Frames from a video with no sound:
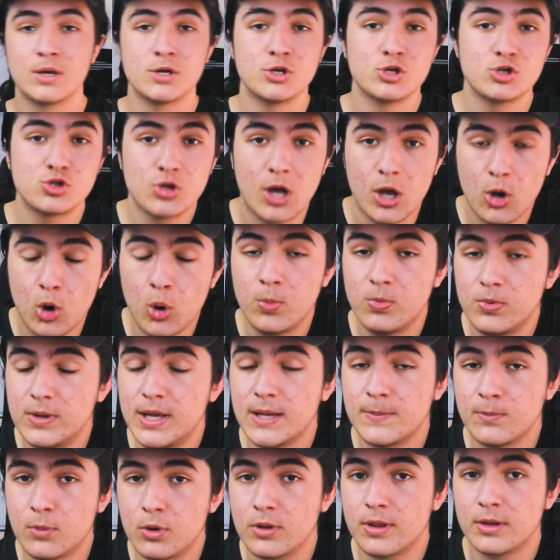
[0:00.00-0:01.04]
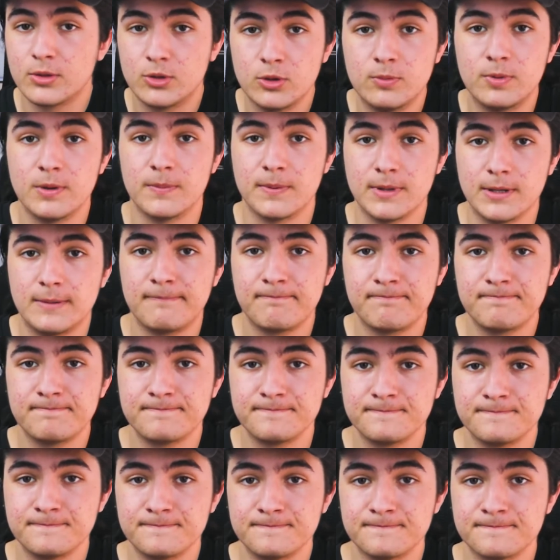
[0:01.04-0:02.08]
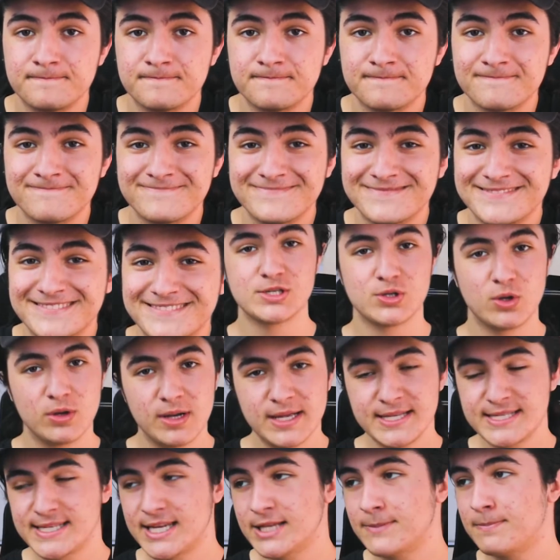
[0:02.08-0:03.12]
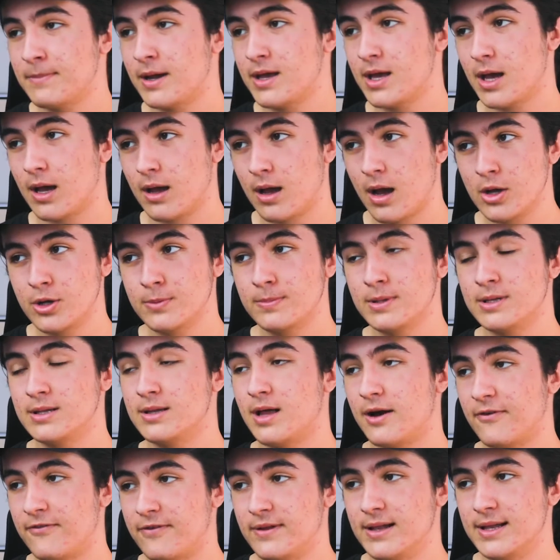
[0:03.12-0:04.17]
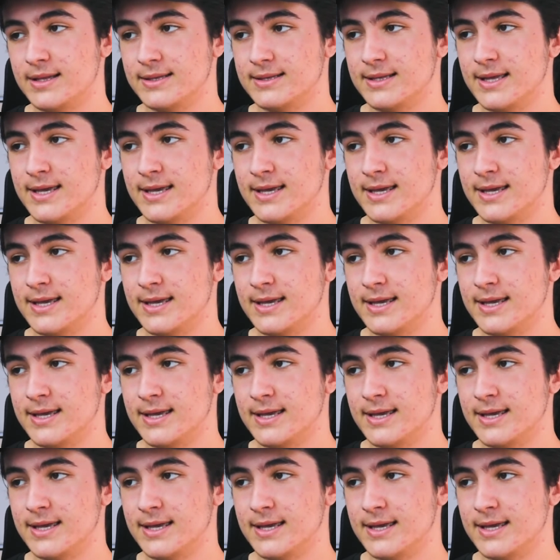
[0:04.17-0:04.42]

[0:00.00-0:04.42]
So I hope we get more than 2 people. So let's get my Audible affiliate